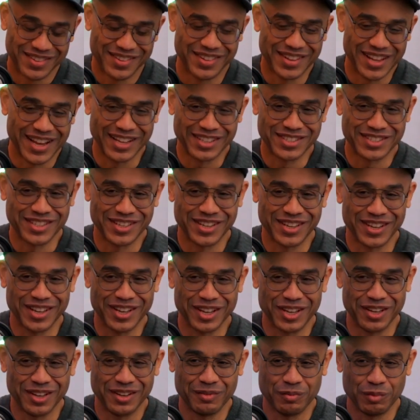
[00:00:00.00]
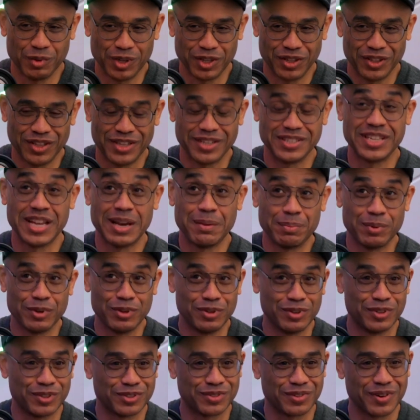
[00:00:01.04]
that's what the example
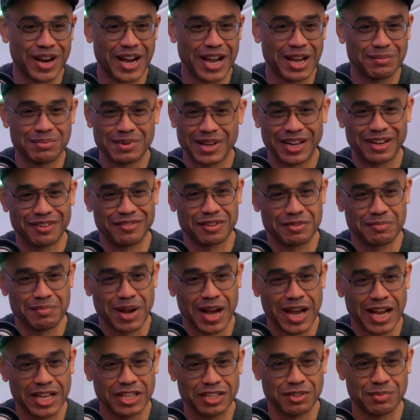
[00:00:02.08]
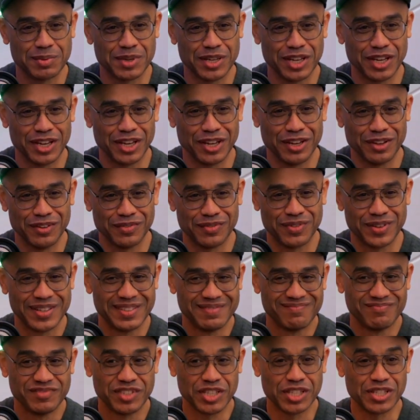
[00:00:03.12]
you described kind of reminds me of,
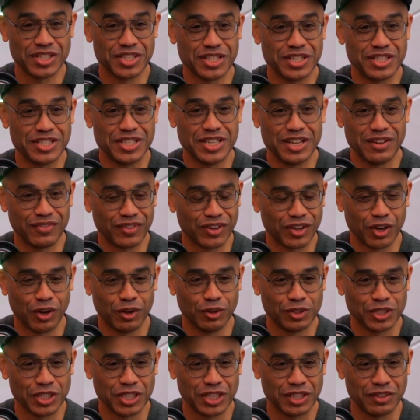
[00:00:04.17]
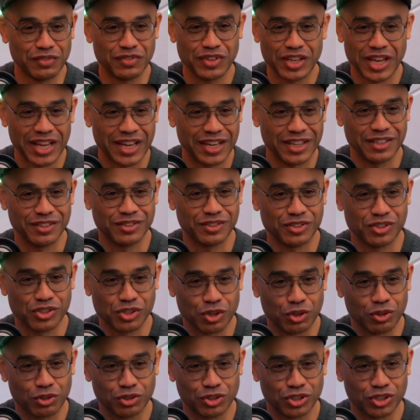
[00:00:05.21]
just the difficulty of getting
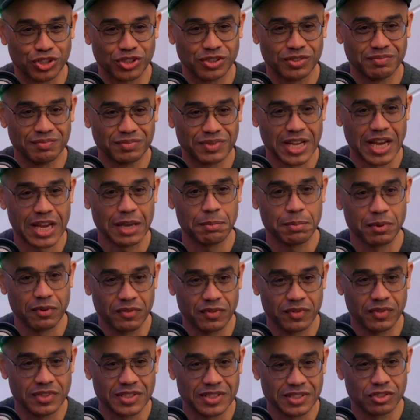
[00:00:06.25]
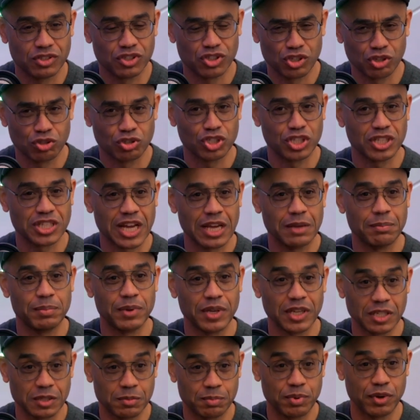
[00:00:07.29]
search type
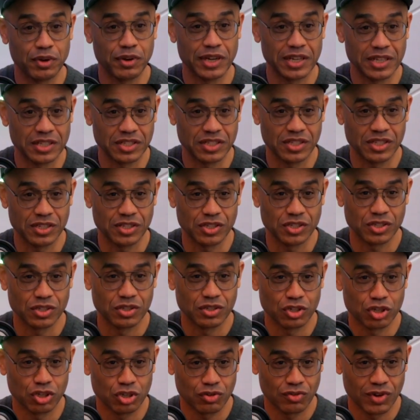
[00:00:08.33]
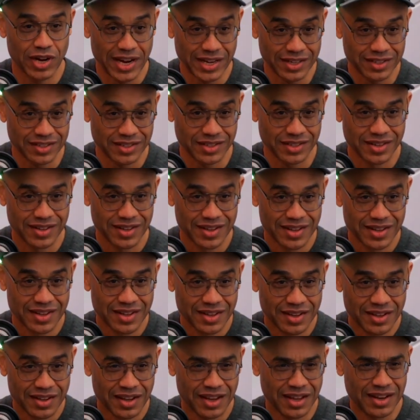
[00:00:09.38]
experiences correct.
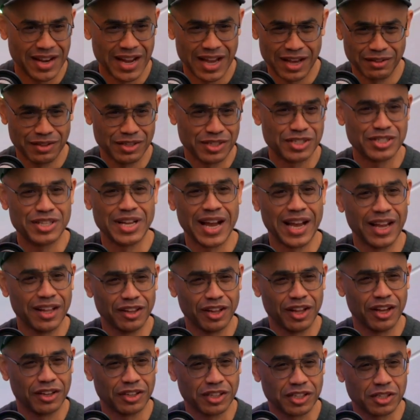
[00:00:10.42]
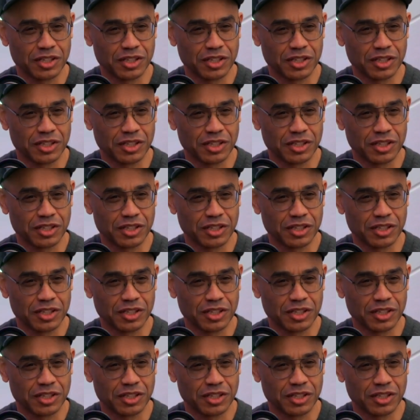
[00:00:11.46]
And now these dialogue